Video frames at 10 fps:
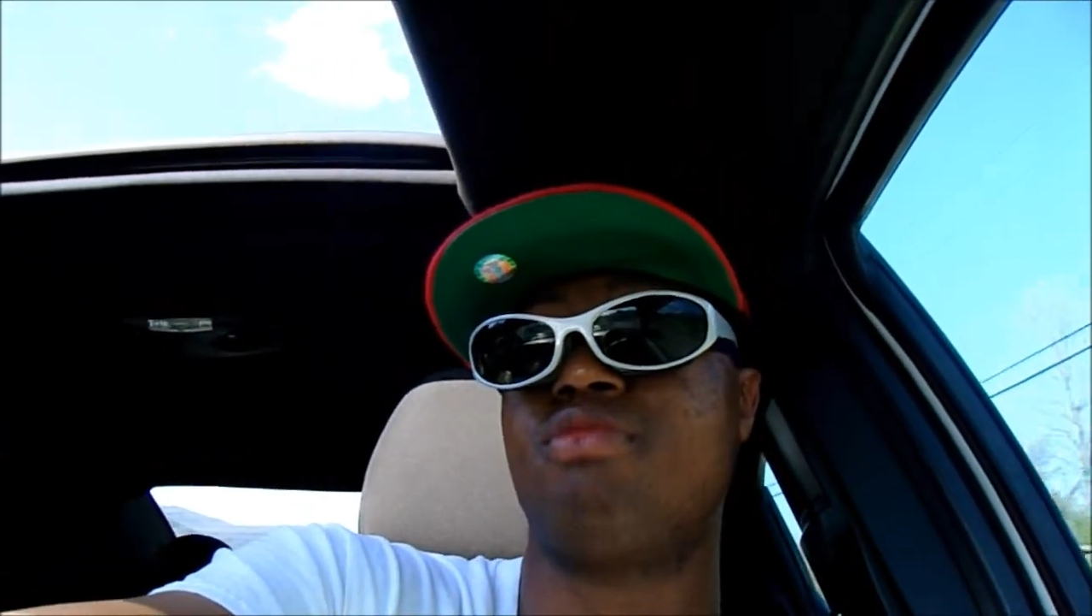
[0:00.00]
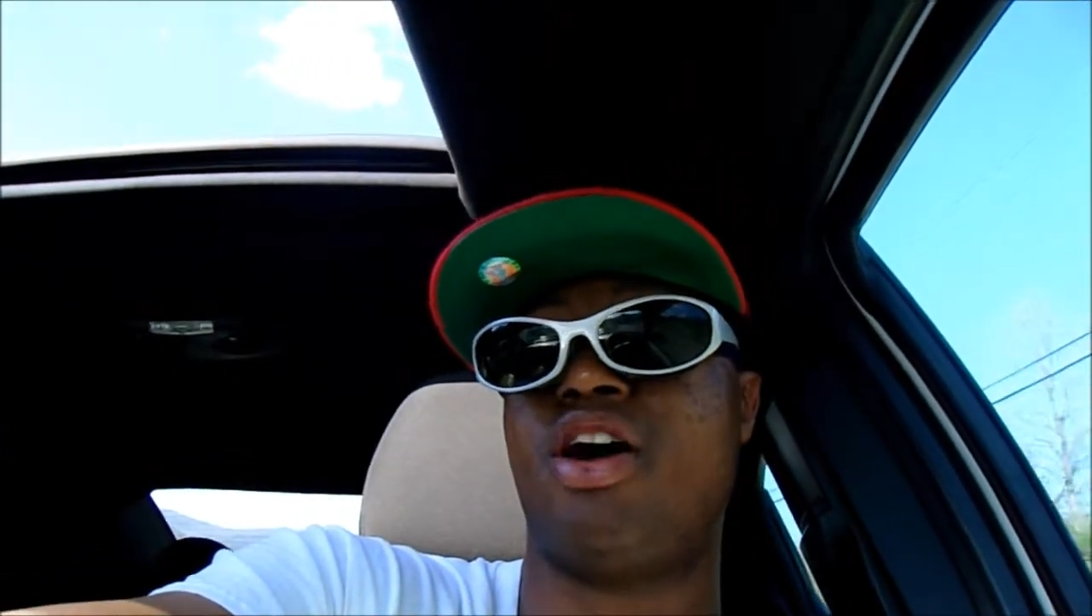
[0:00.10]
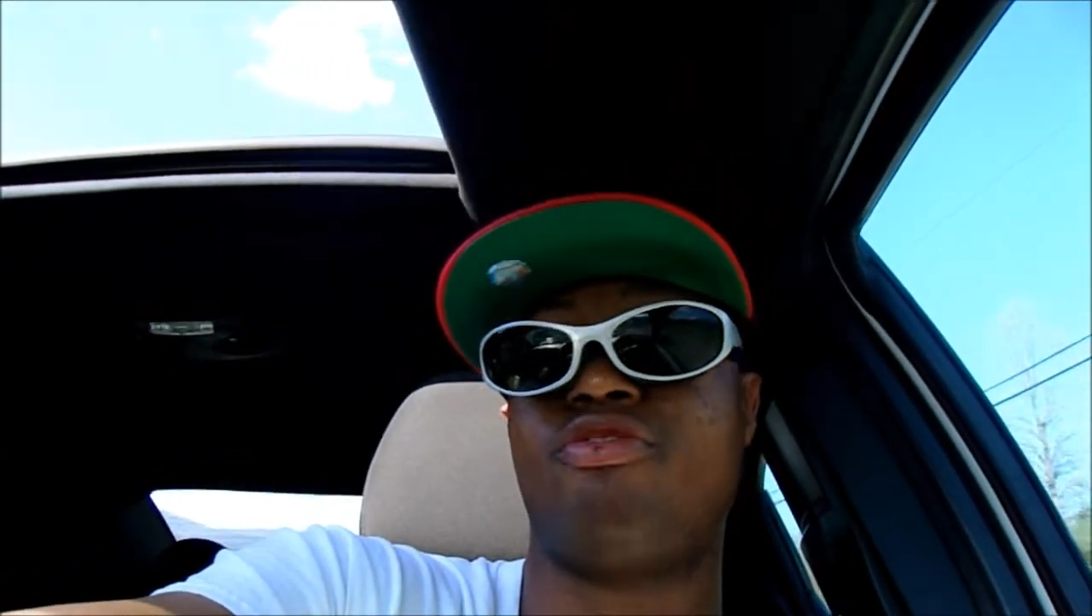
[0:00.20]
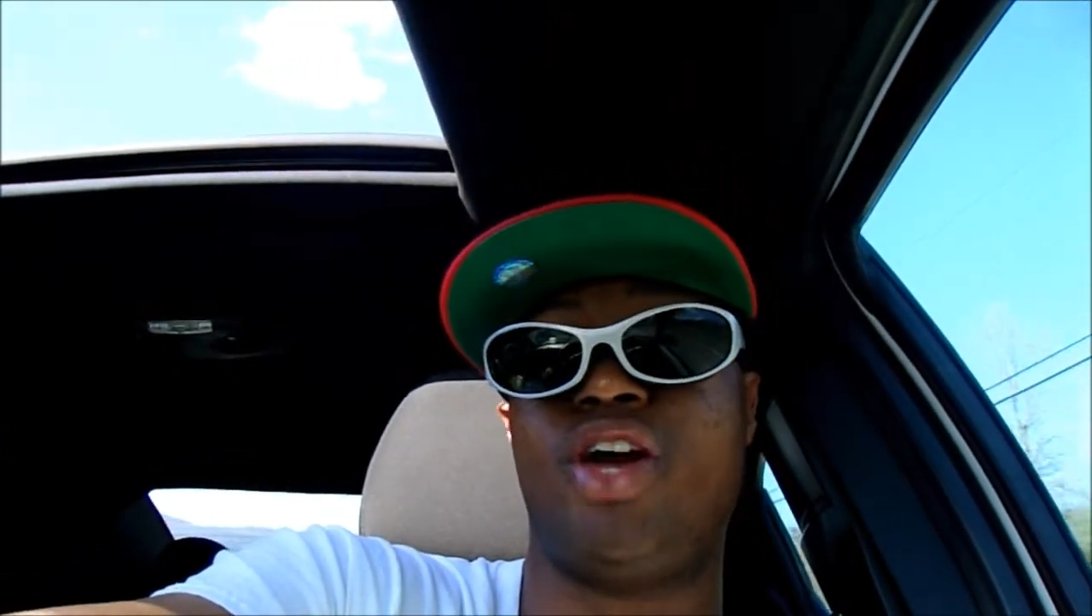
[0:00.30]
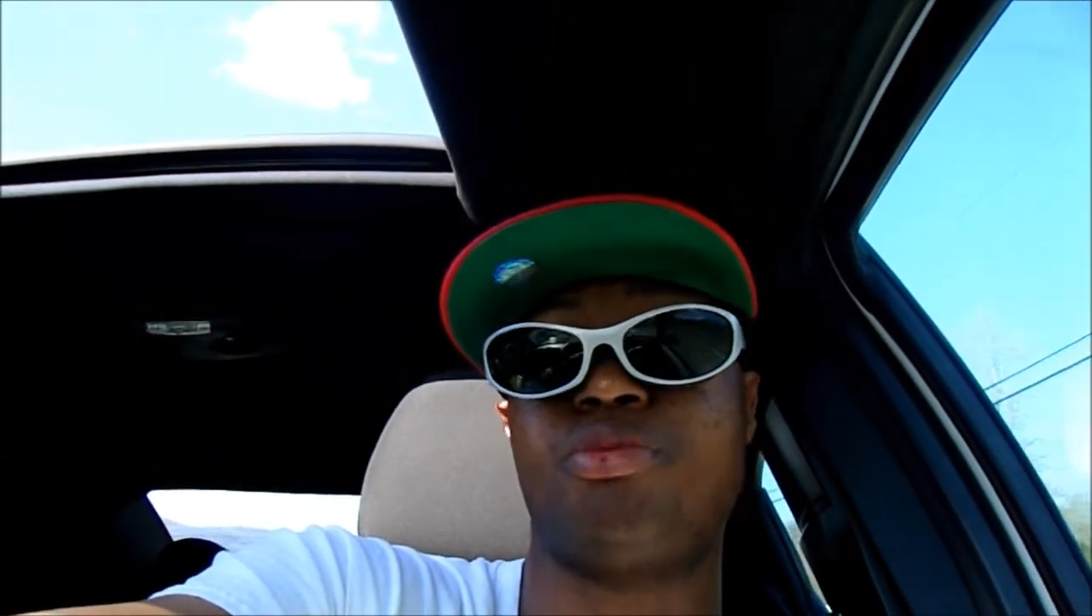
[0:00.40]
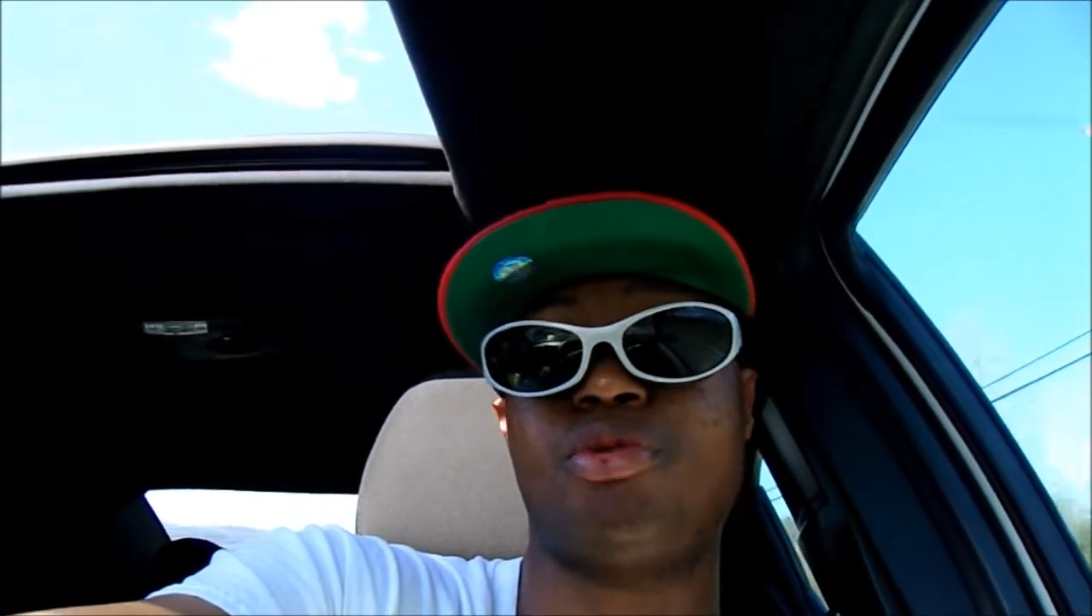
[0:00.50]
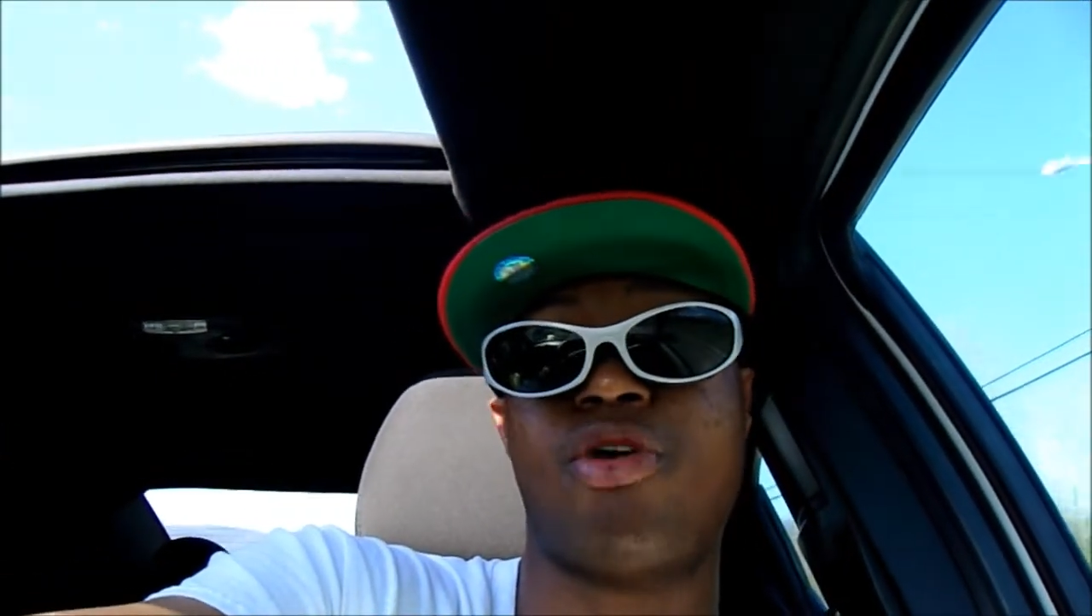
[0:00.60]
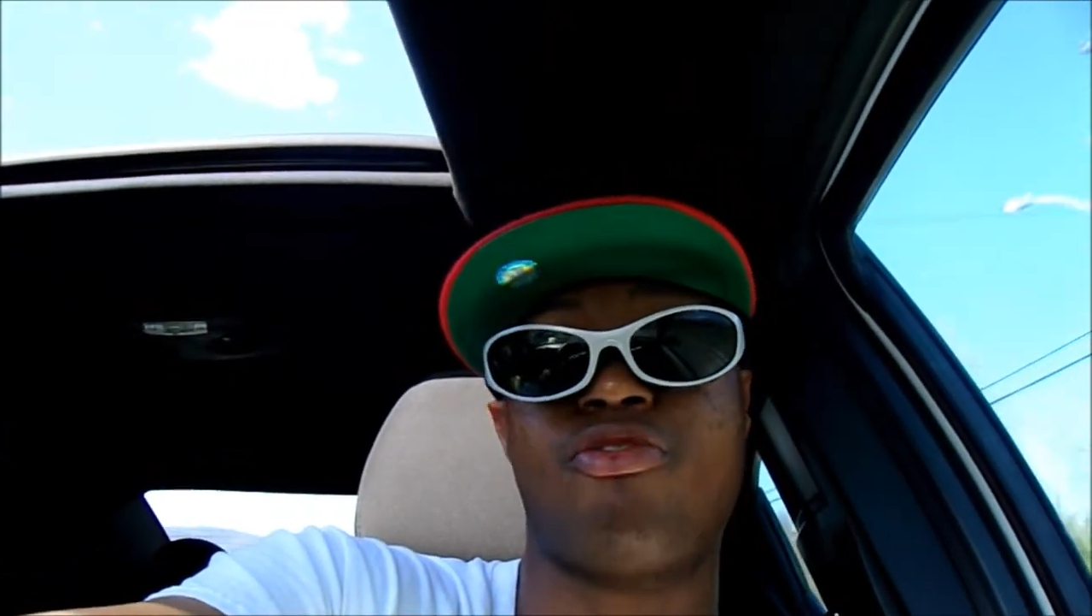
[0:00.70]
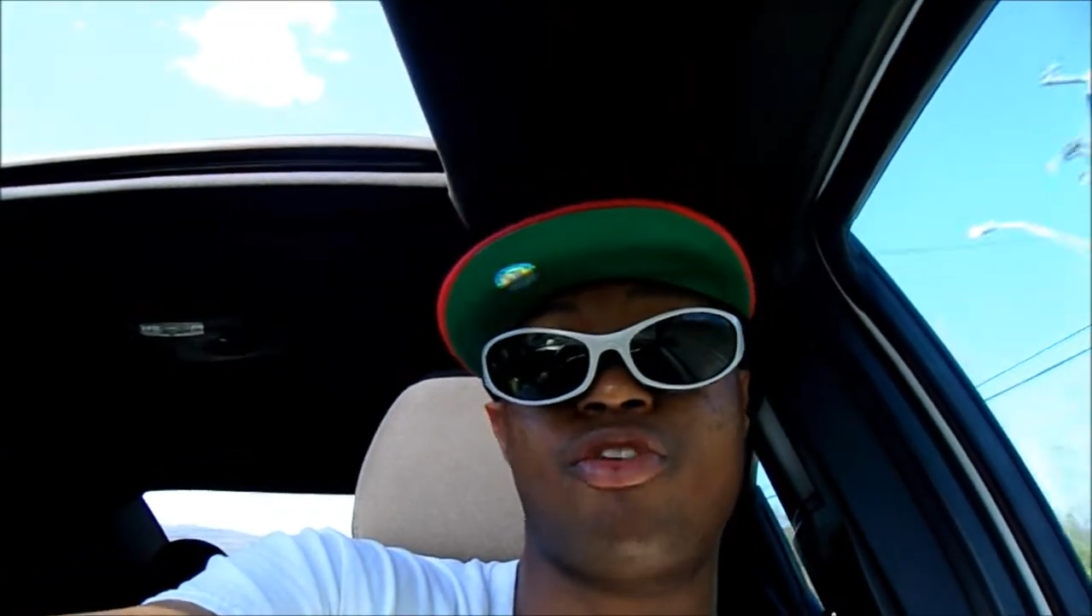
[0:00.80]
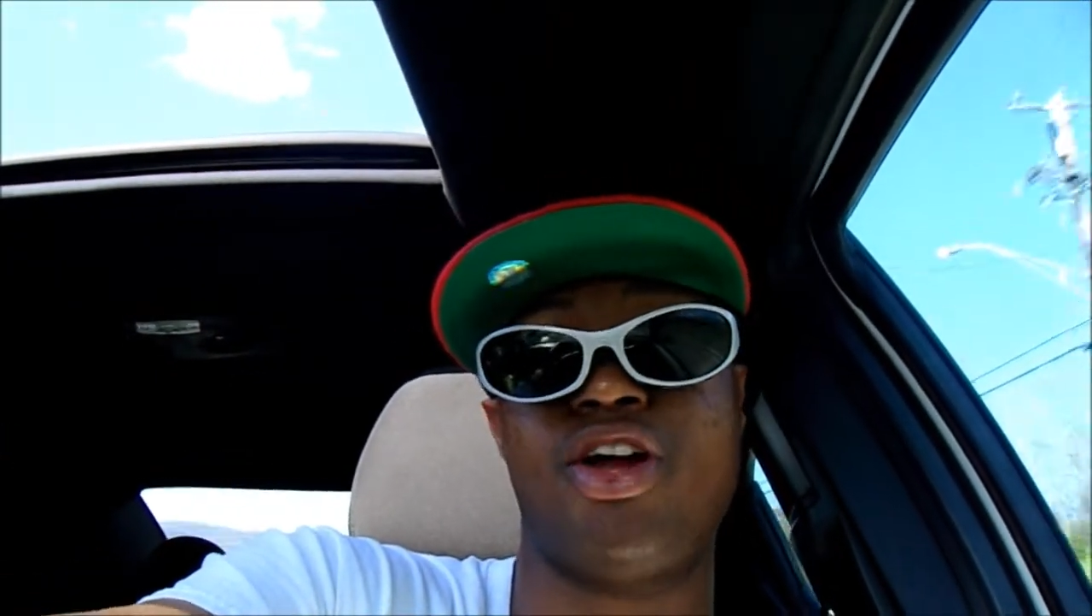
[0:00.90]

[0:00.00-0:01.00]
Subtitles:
My family, my